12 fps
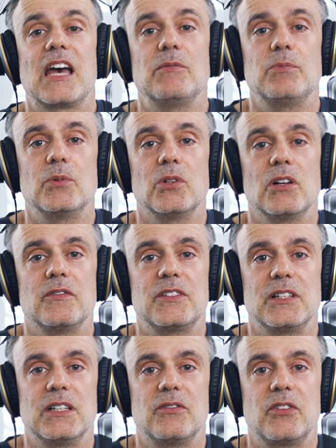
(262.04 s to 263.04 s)
capable
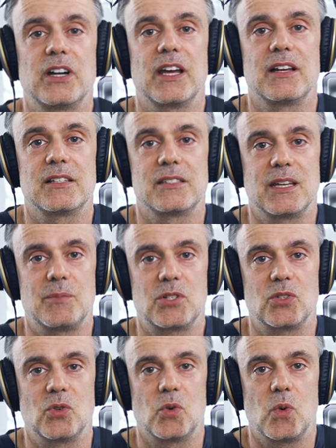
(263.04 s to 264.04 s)
of delivering
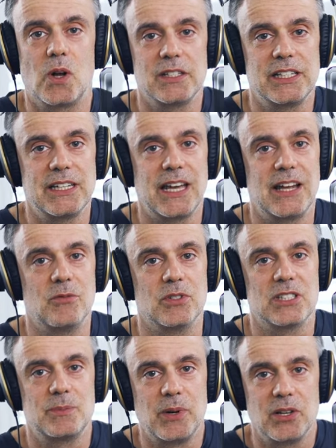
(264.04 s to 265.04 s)
exceptional quality
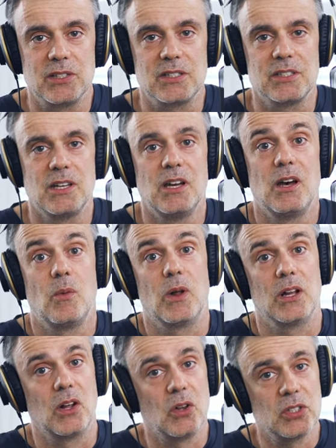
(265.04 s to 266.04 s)
and response
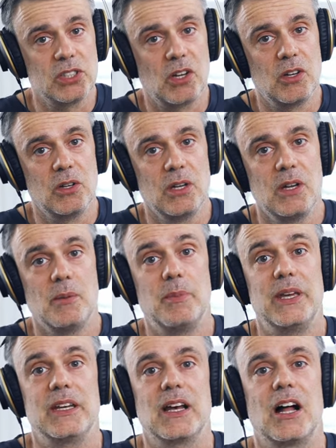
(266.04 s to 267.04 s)
while also
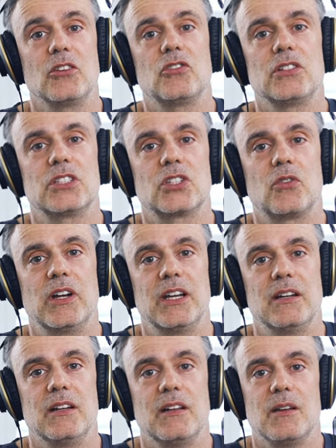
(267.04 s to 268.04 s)
being ultra
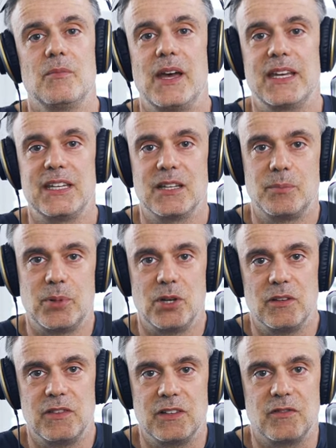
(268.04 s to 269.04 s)
discreet making it
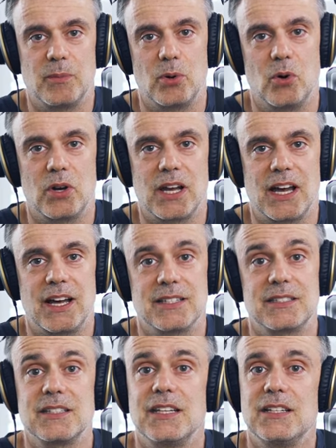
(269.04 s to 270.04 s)
perfect for
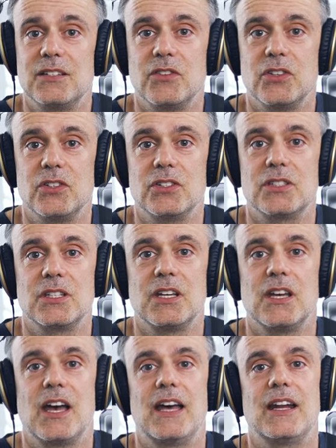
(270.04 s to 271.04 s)
broadcasts,
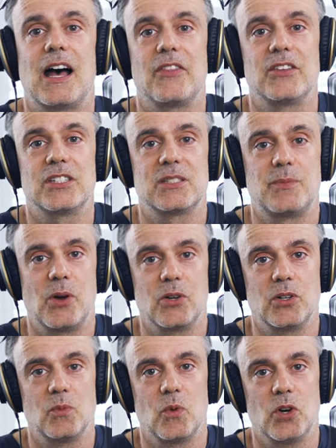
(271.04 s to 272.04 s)
interviews, and other
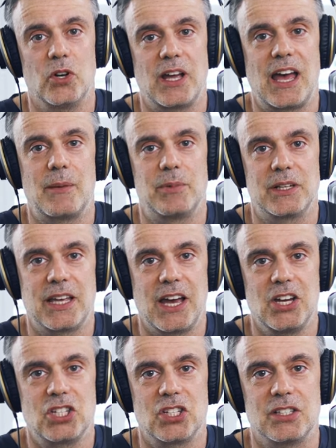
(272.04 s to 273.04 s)
spoken word
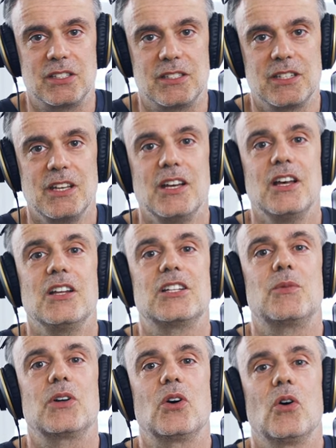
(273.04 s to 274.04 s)
applications.
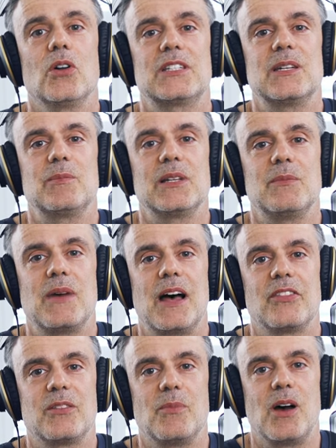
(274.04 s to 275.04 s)
To record, simply
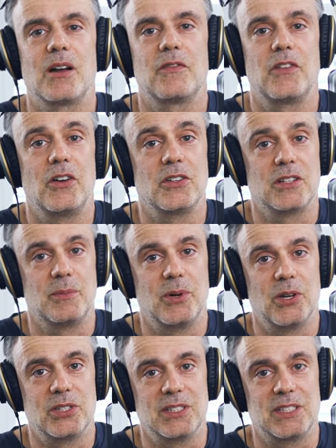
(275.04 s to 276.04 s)
mount the microphone to the
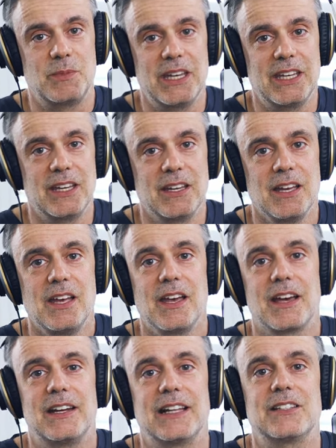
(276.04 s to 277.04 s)
person speaking,
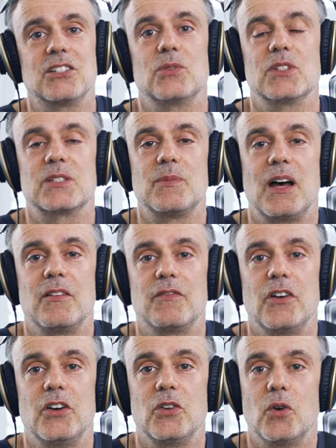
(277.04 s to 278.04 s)
connect it to a
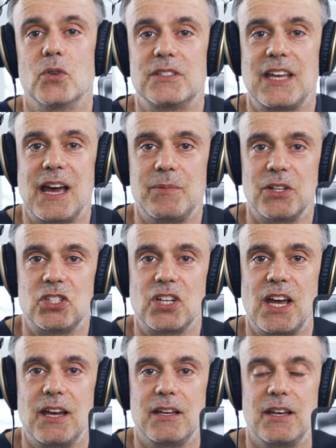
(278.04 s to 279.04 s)
smartphone or
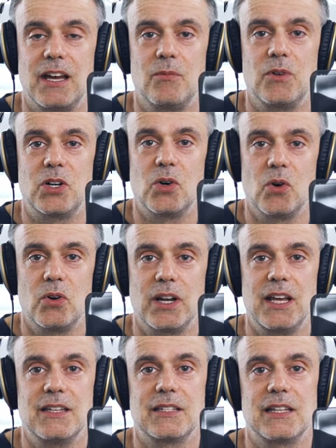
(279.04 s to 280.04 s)
tablet jack, and
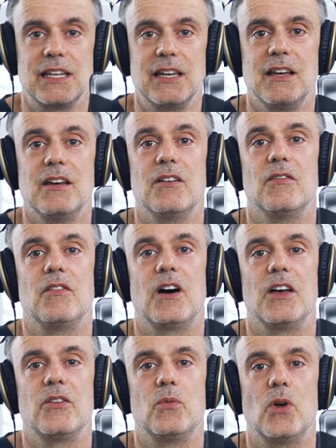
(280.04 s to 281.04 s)
record easily
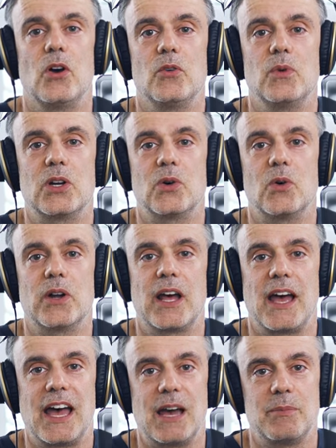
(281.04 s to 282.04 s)
via the Rode
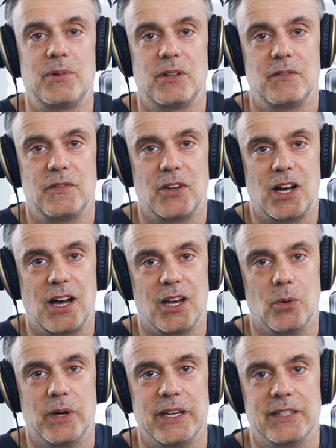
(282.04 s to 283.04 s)
Recorder app for
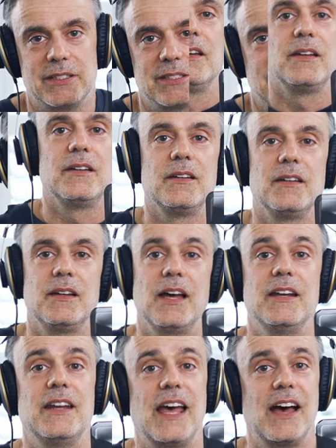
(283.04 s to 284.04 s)
iOS.
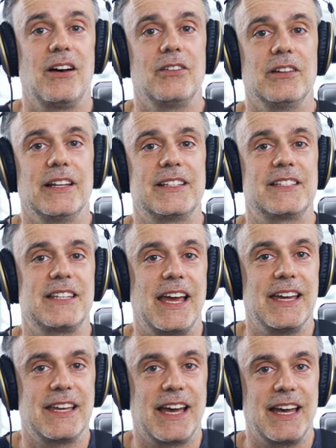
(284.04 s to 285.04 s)
And now let's
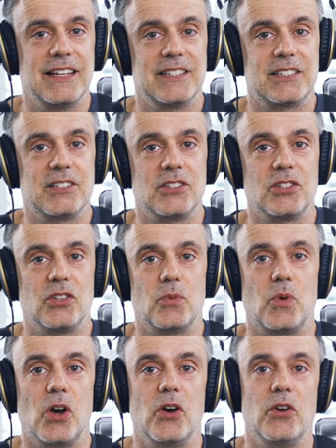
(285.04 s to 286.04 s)
take a listen to
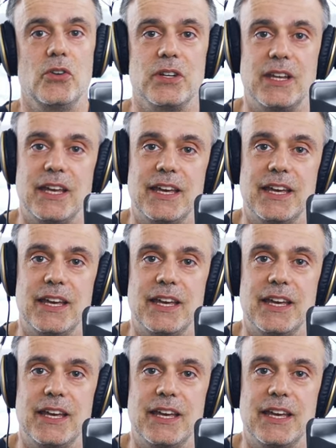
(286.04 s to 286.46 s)
the Rode